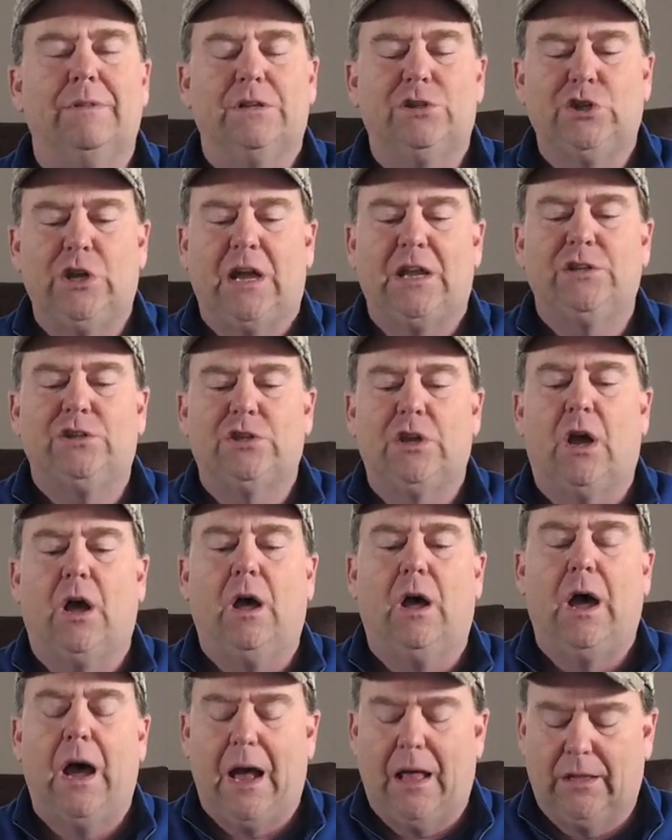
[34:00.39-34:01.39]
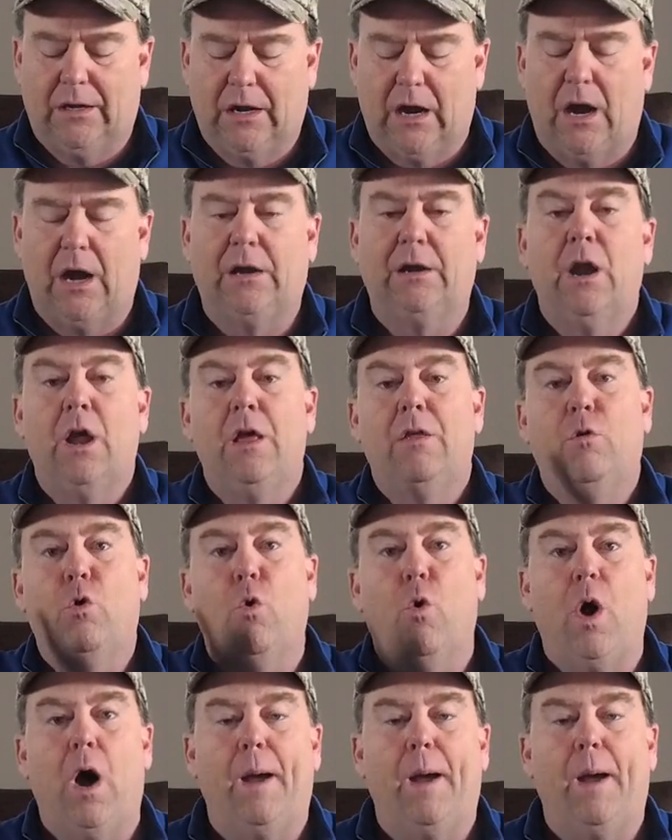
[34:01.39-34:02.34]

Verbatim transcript: the chainsaw oligarch who